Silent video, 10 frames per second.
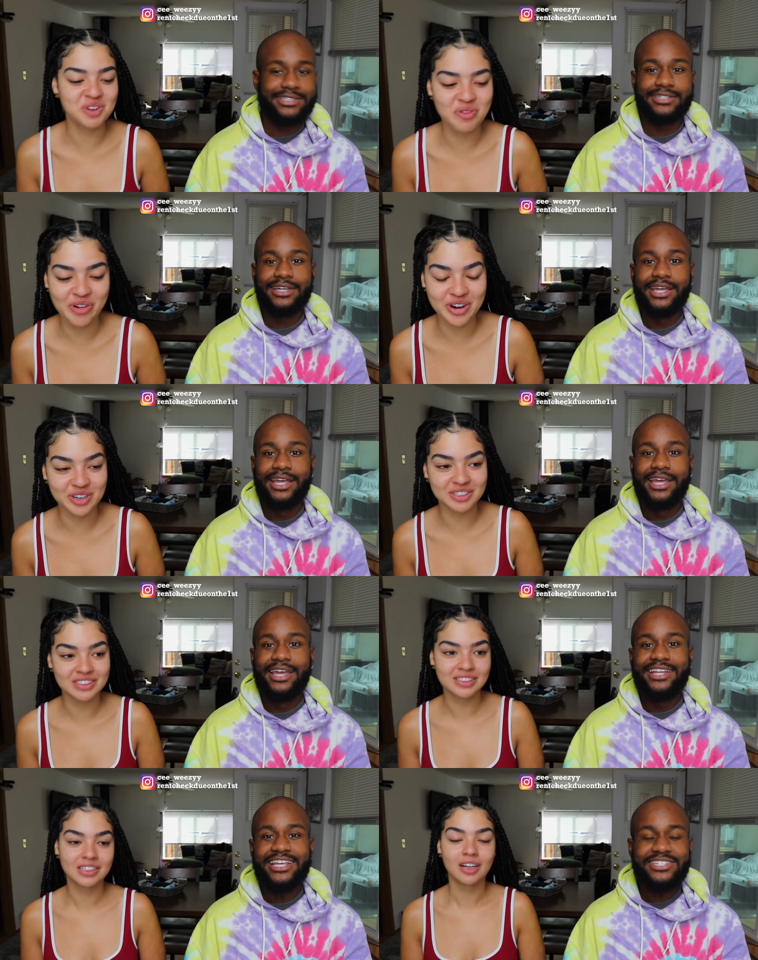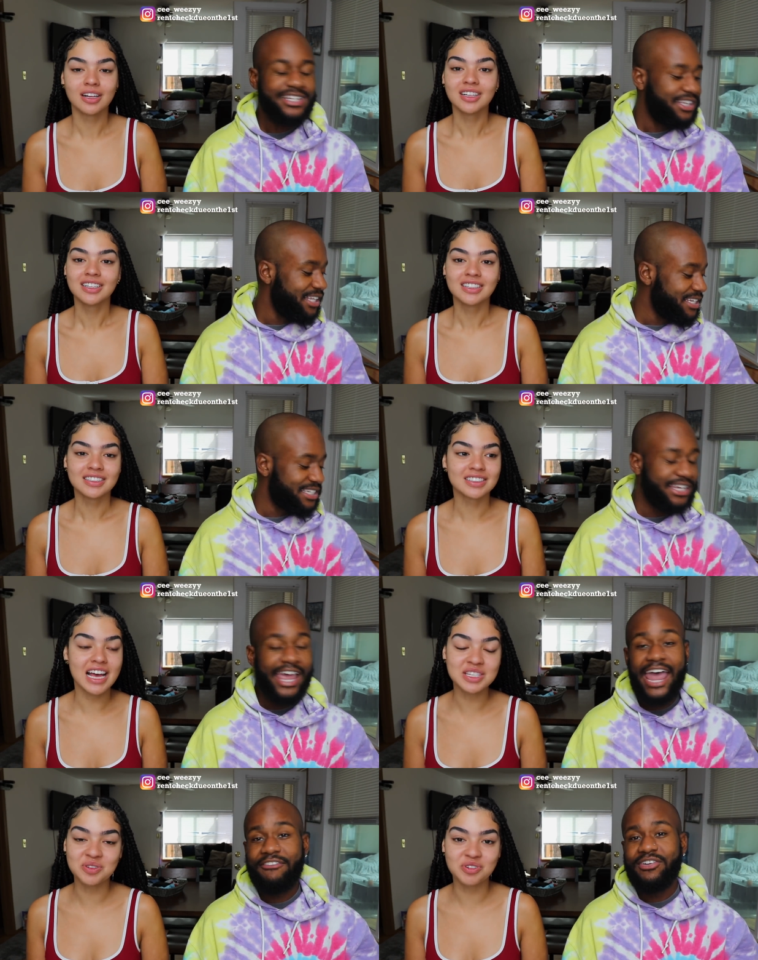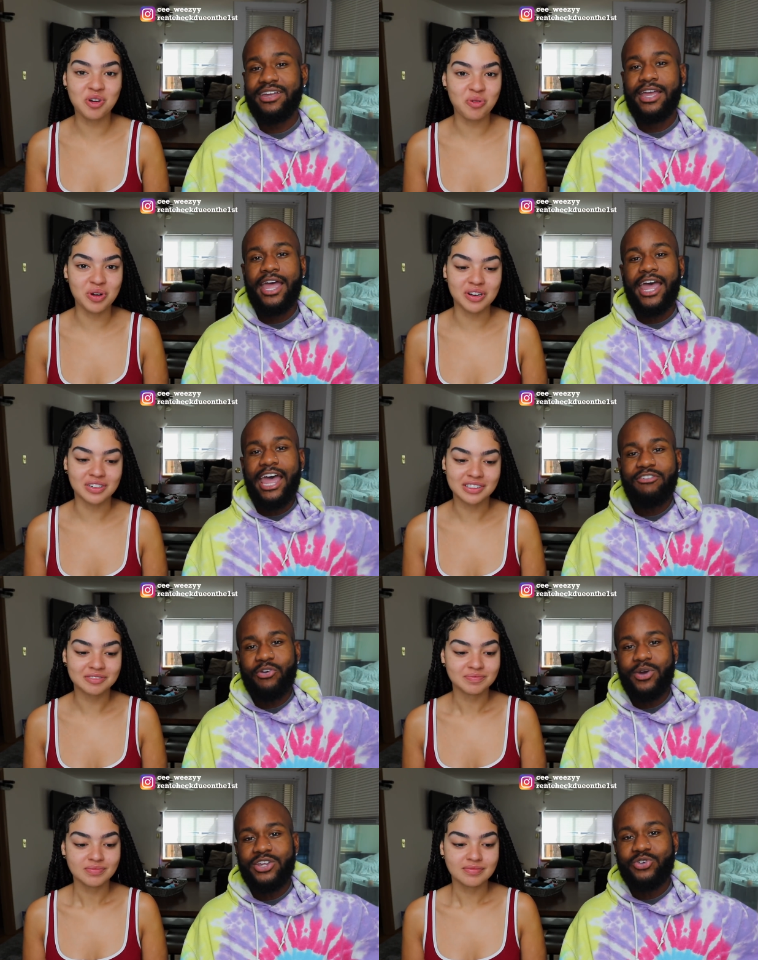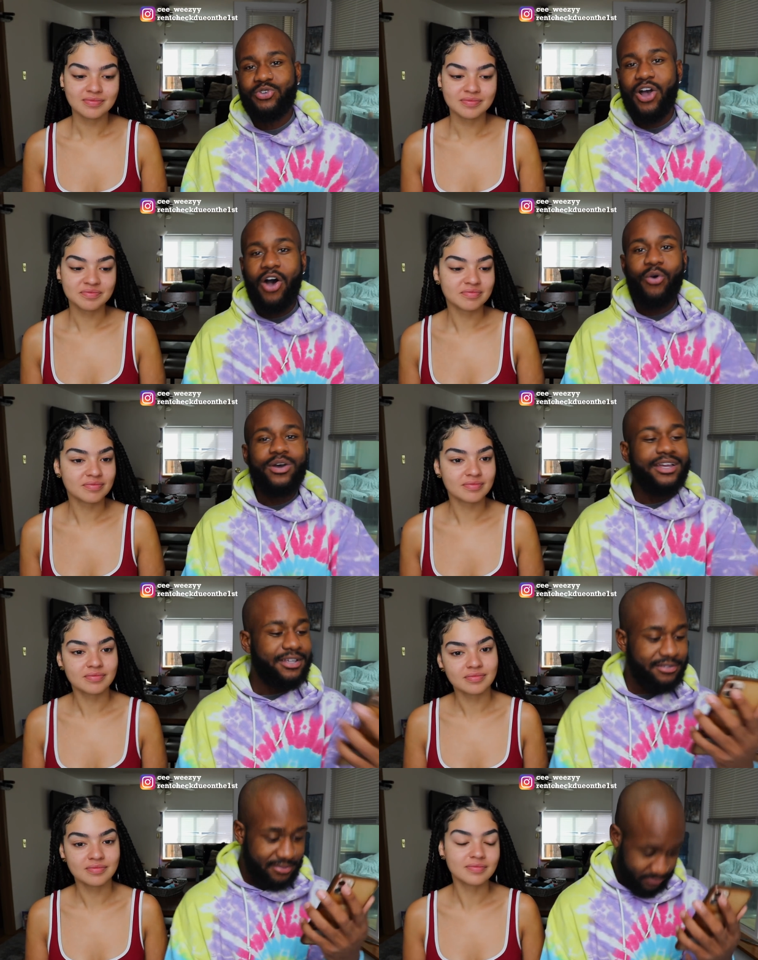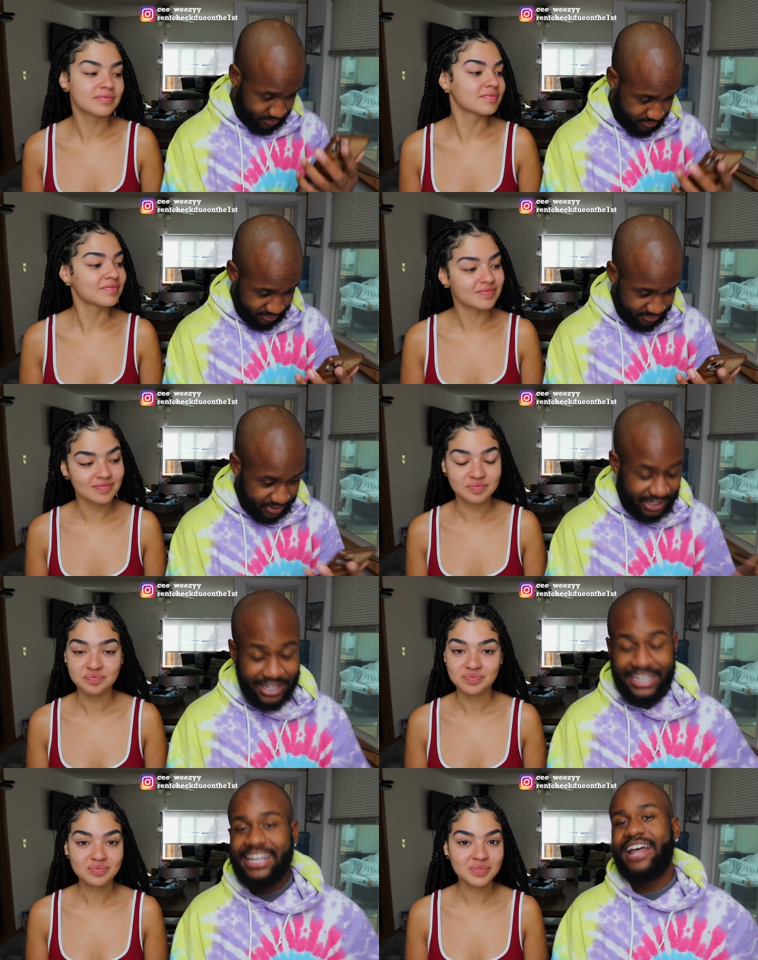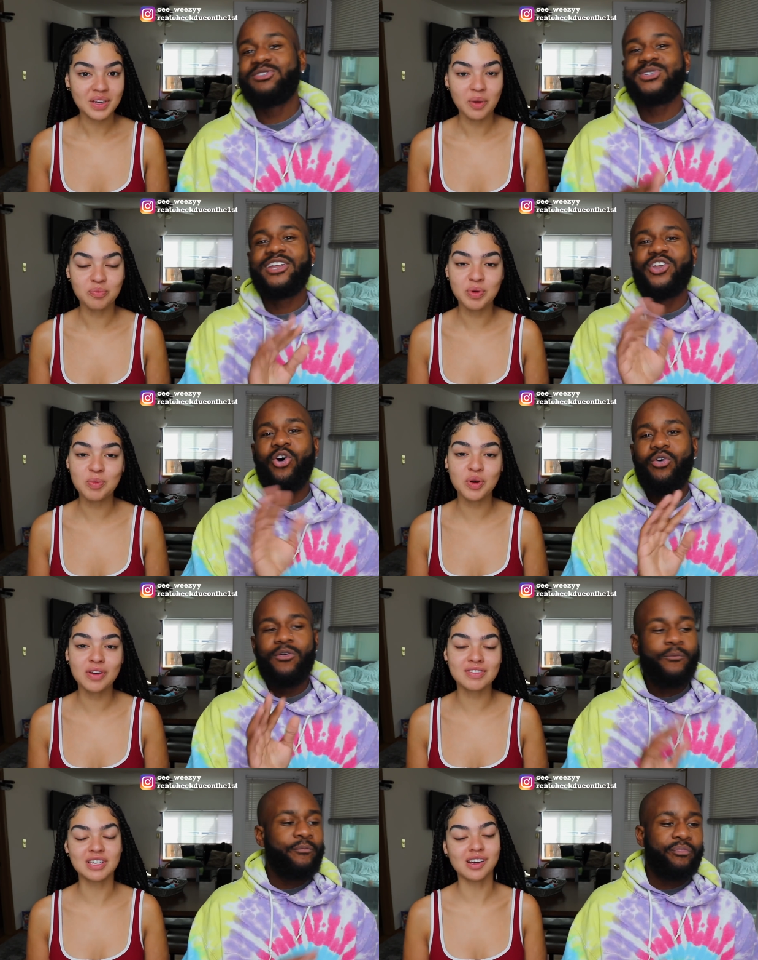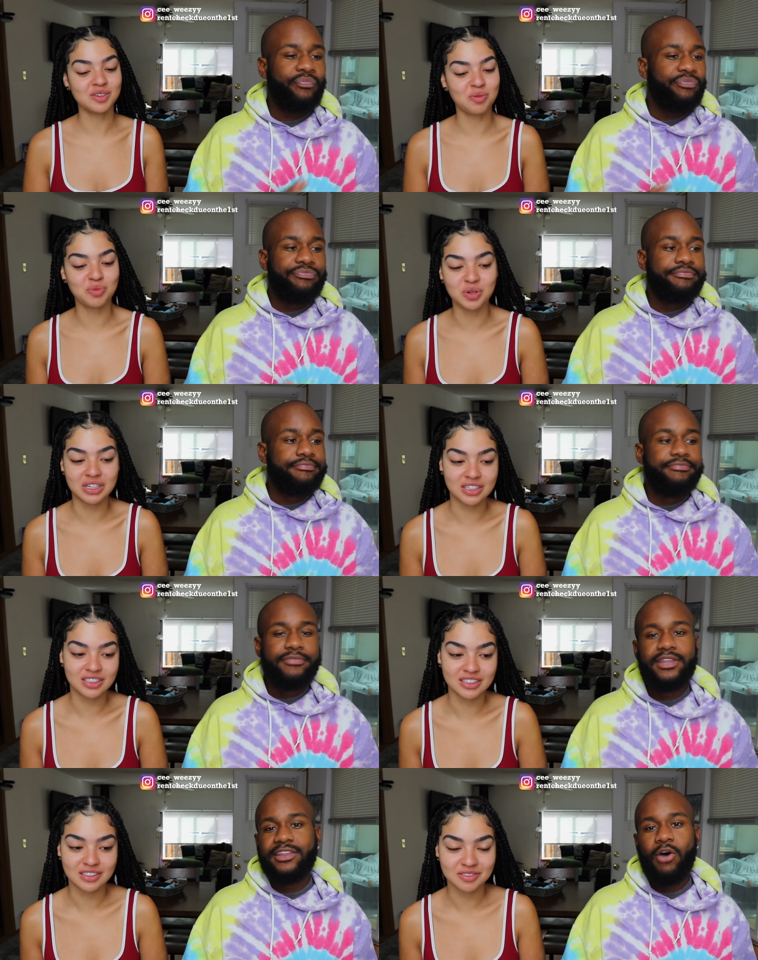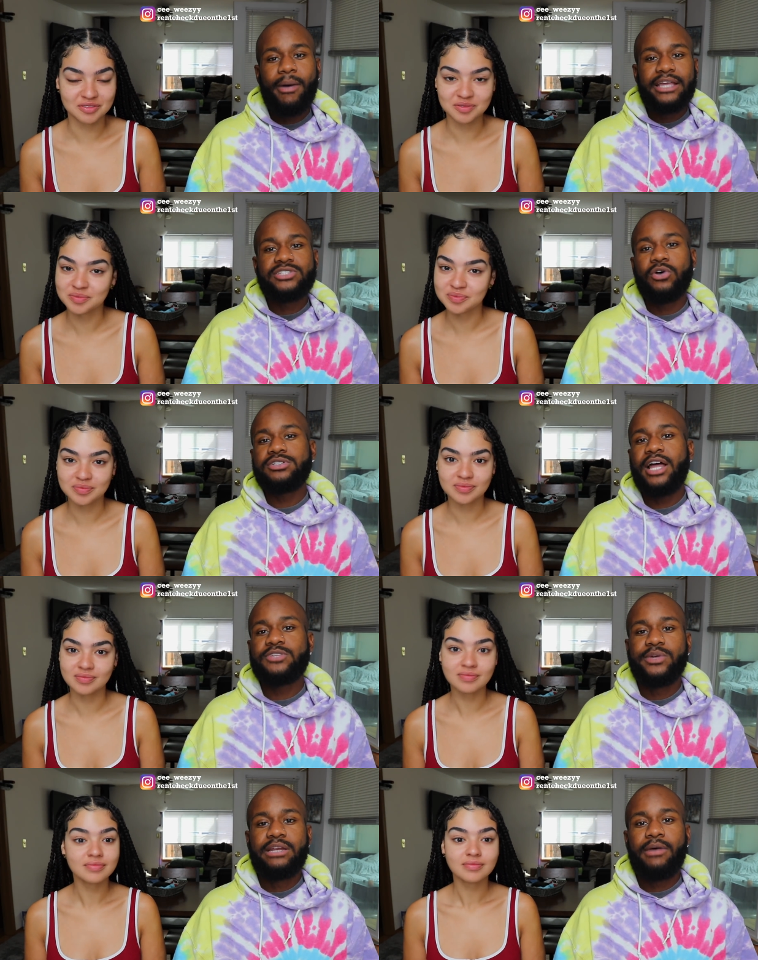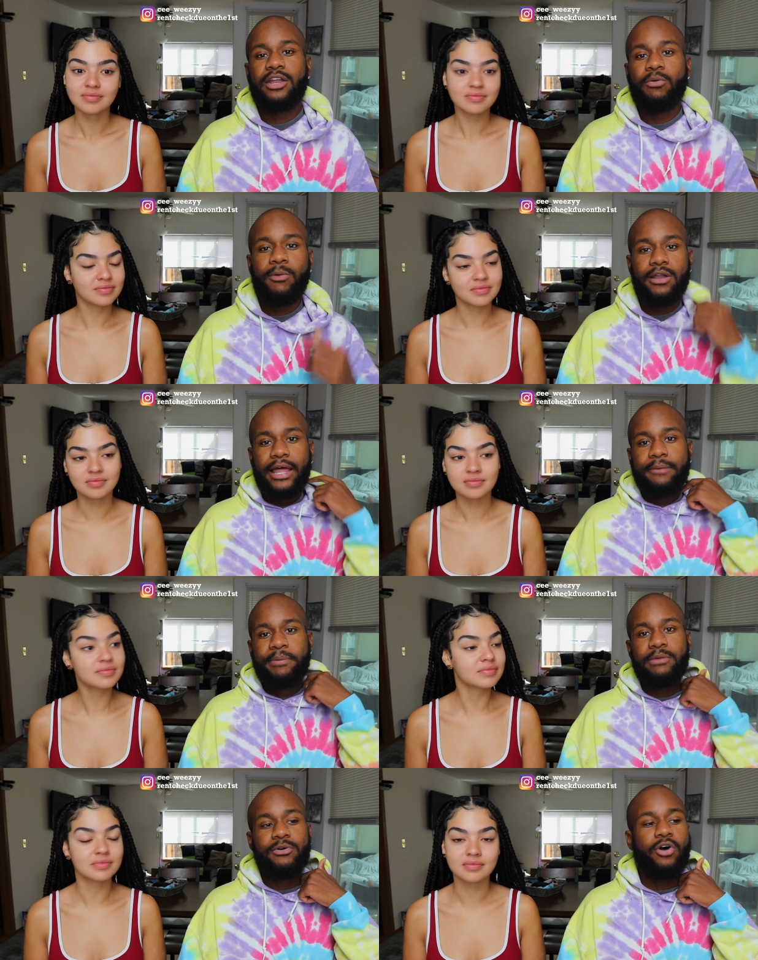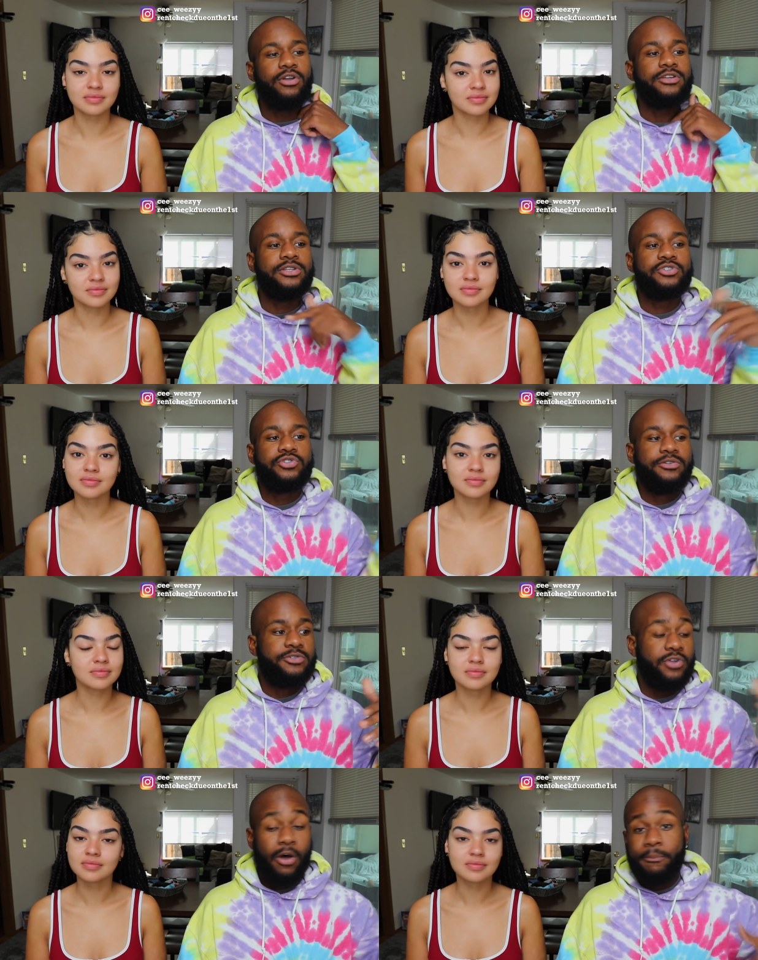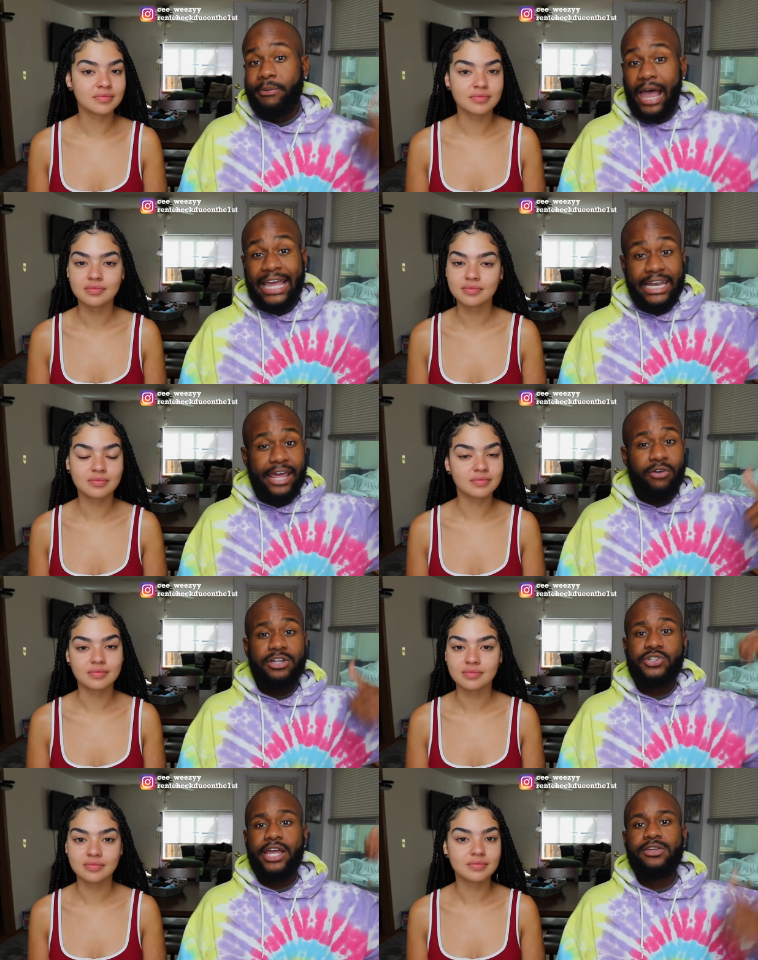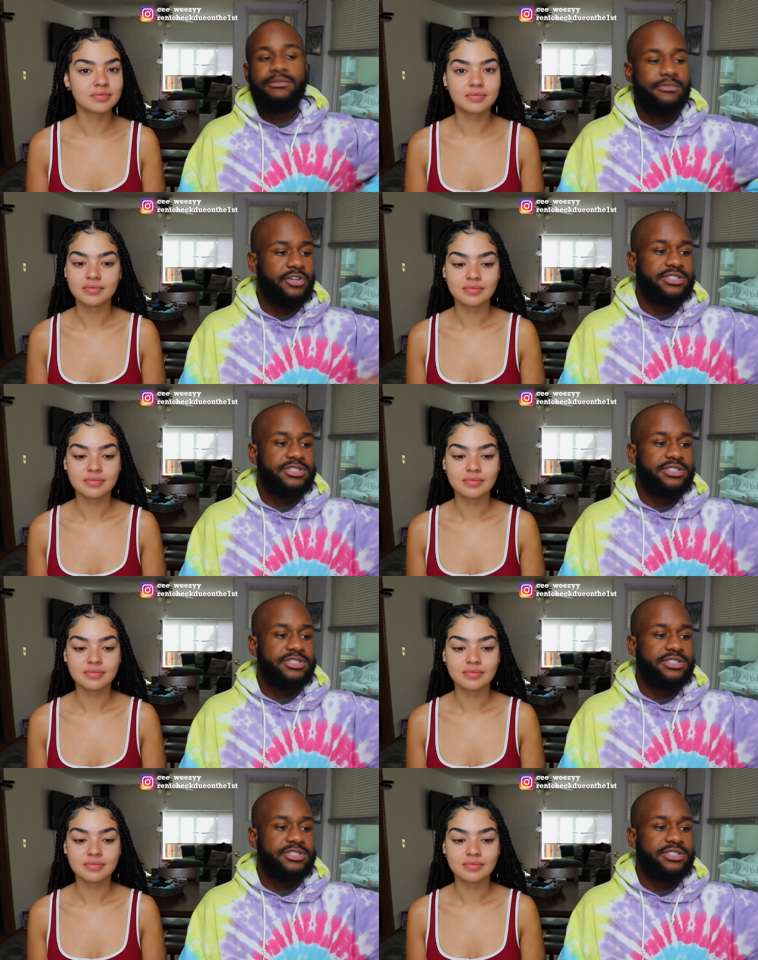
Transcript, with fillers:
Speaker 1: That's the real world. This listen. That's every, the real world. Everywhere you go. I'm just saying, people no, don't
Speaker 2: even talk no more.
Speaker 1: Nobody socializes with anybody no more. Like people on the oh, back in the day on the train, they